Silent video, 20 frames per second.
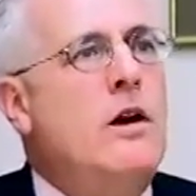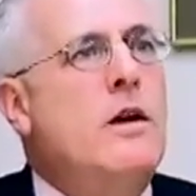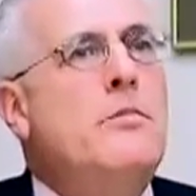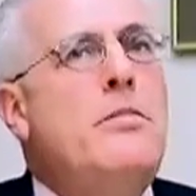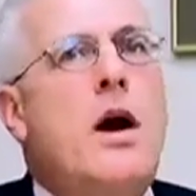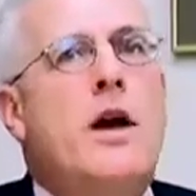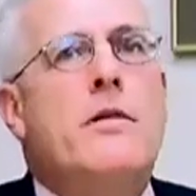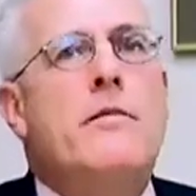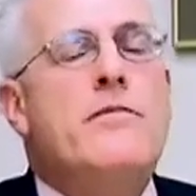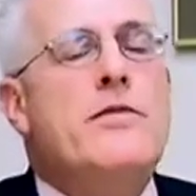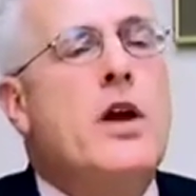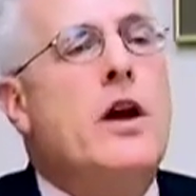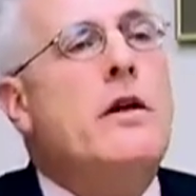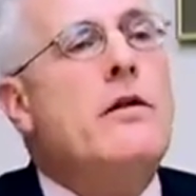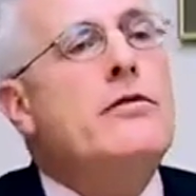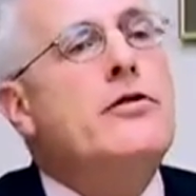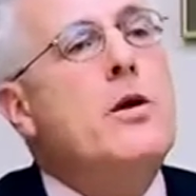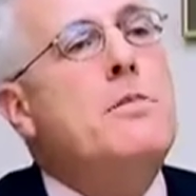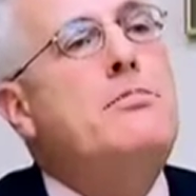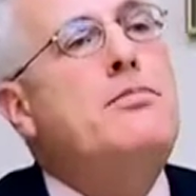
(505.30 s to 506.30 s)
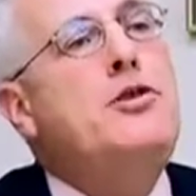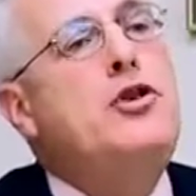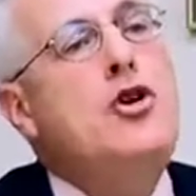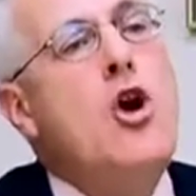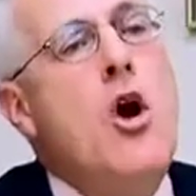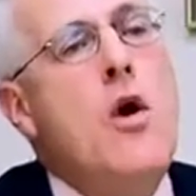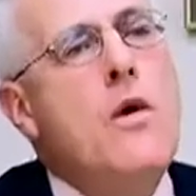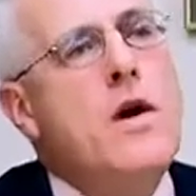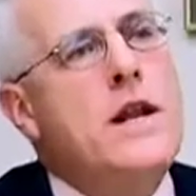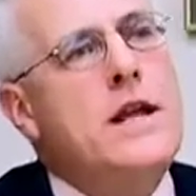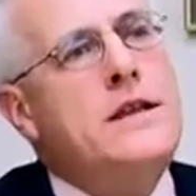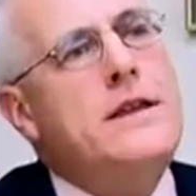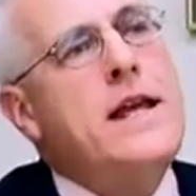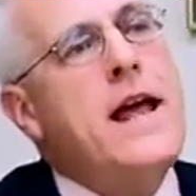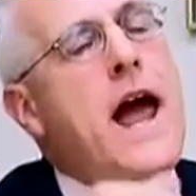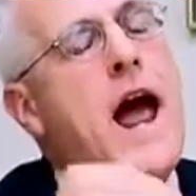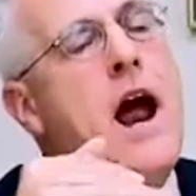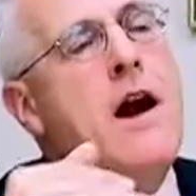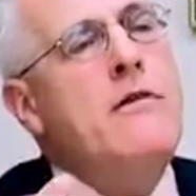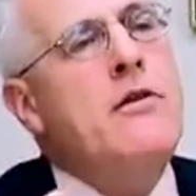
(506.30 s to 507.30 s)
But the purity,
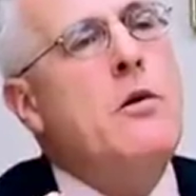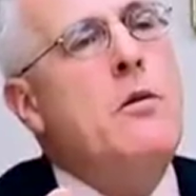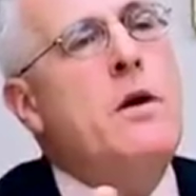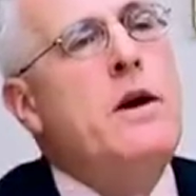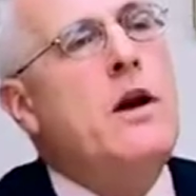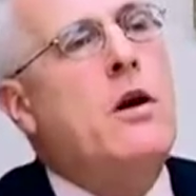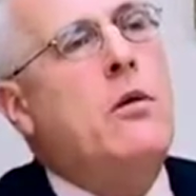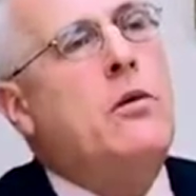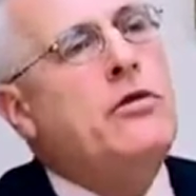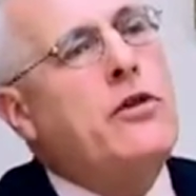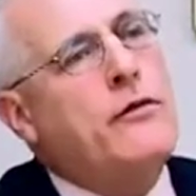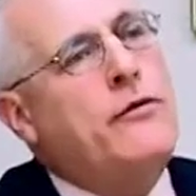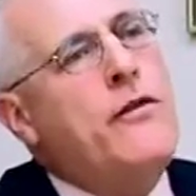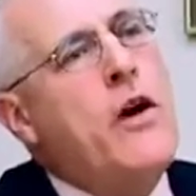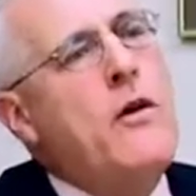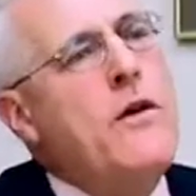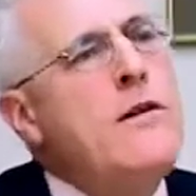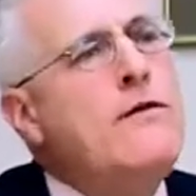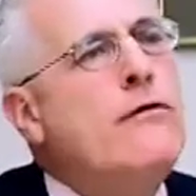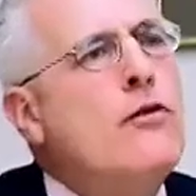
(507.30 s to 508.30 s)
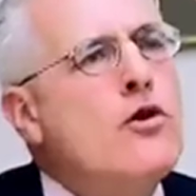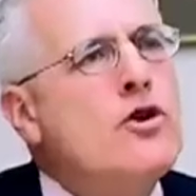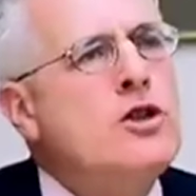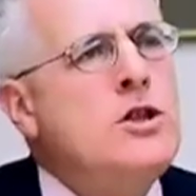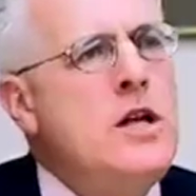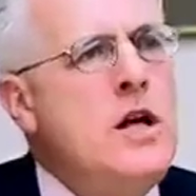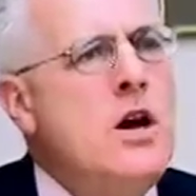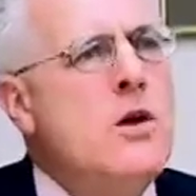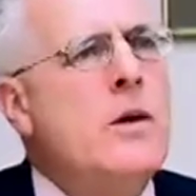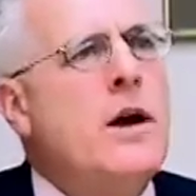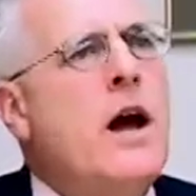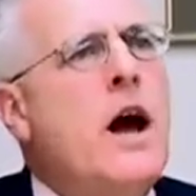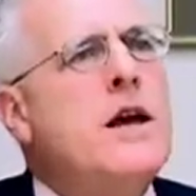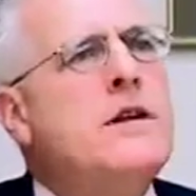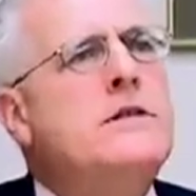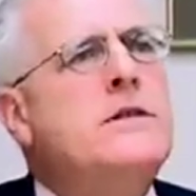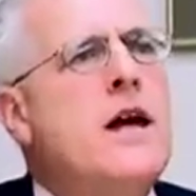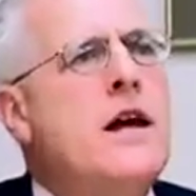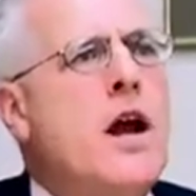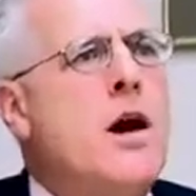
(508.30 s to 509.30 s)
the very first hearing I
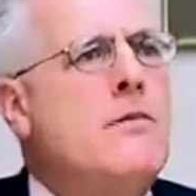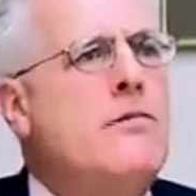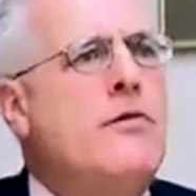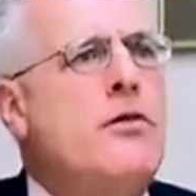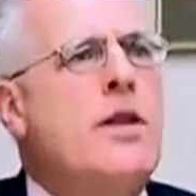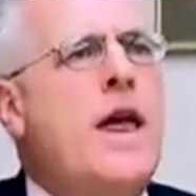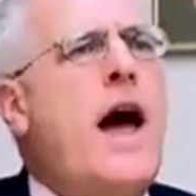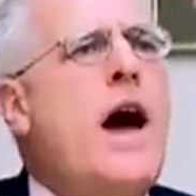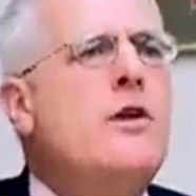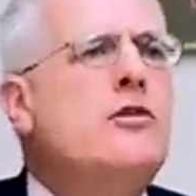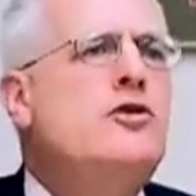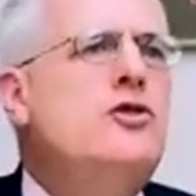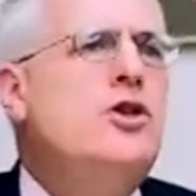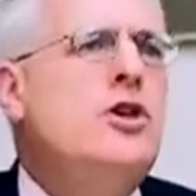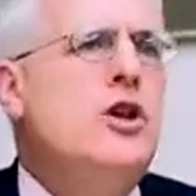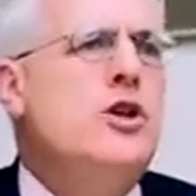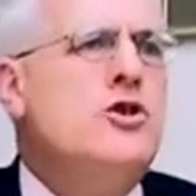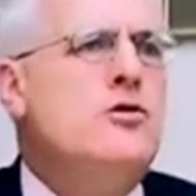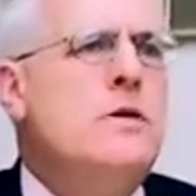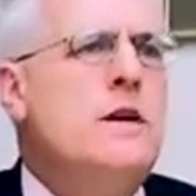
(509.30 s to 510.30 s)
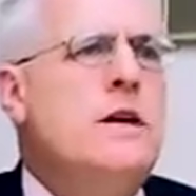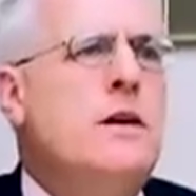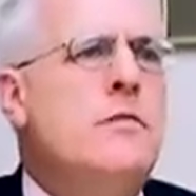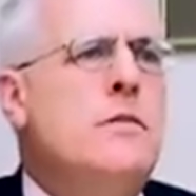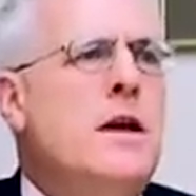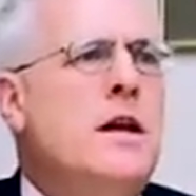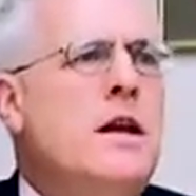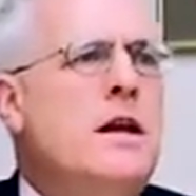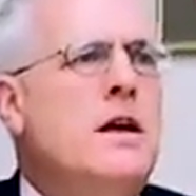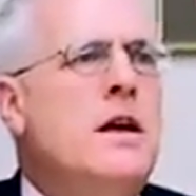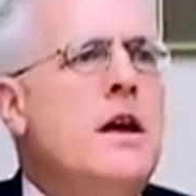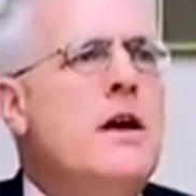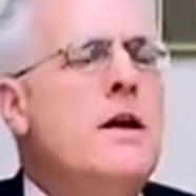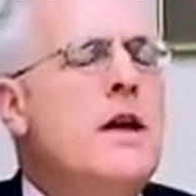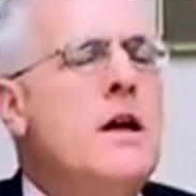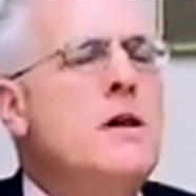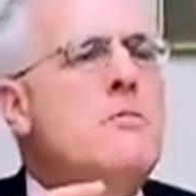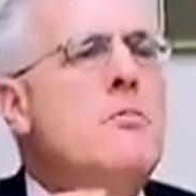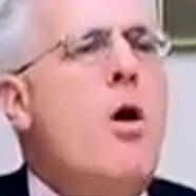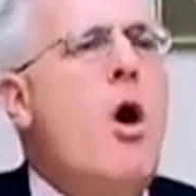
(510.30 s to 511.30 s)
set up for the House Judiciary Committee
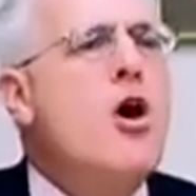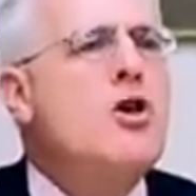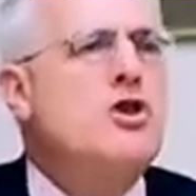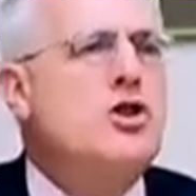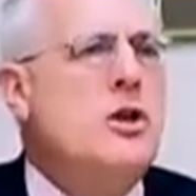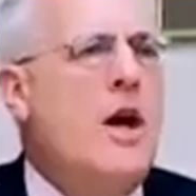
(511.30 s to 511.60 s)
in March